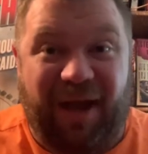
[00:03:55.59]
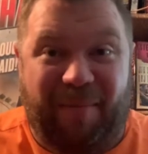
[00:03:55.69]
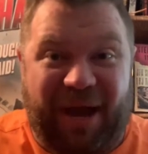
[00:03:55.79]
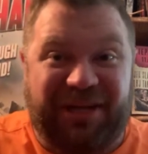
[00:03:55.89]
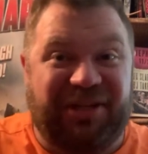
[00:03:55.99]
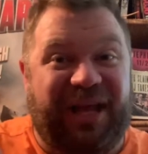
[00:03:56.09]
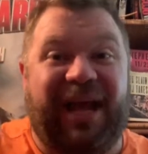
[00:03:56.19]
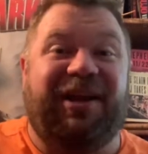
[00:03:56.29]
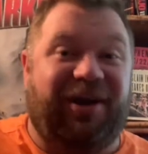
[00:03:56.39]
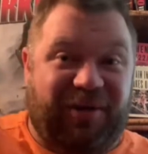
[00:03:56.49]
imagine
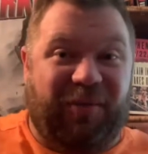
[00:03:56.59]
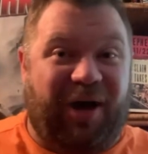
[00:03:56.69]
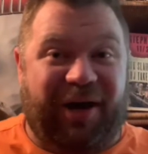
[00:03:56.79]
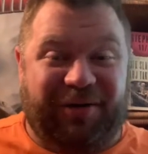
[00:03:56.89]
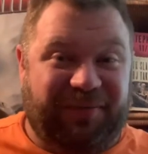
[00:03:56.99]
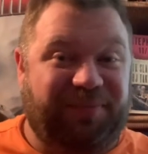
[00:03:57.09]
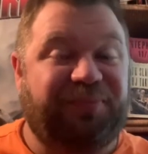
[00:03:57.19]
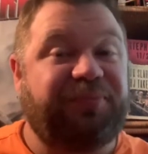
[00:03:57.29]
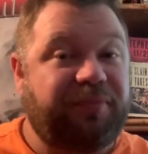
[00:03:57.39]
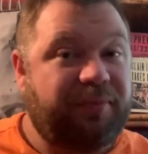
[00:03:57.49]
that underwater.
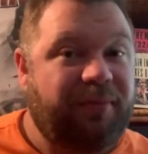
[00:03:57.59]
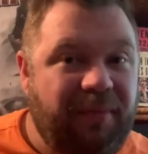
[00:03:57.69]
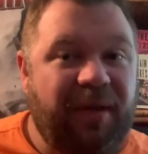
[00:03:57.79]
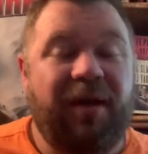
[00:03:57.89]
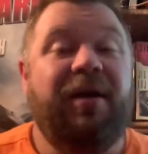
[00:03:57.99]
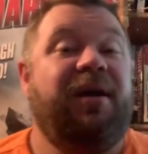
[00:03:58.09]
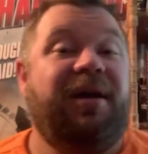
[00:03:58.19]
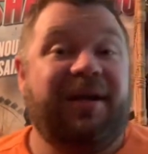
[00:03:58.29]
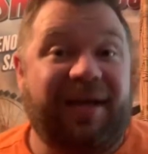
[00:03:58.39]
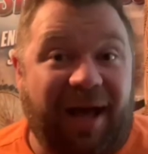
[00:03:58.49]

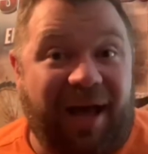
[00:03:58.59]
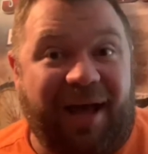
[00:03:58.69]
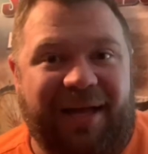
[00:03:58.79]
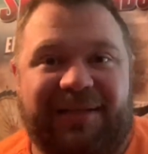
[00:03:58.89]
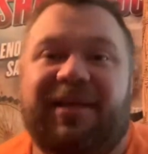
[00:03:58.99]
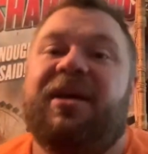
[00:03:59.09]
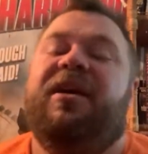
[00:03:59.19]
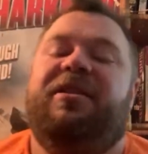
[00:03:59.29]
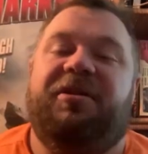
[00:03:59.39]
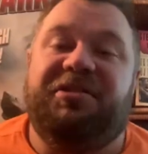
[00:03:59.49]
Cons.
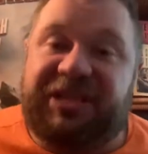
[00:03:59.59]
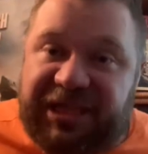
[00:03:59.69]
There's these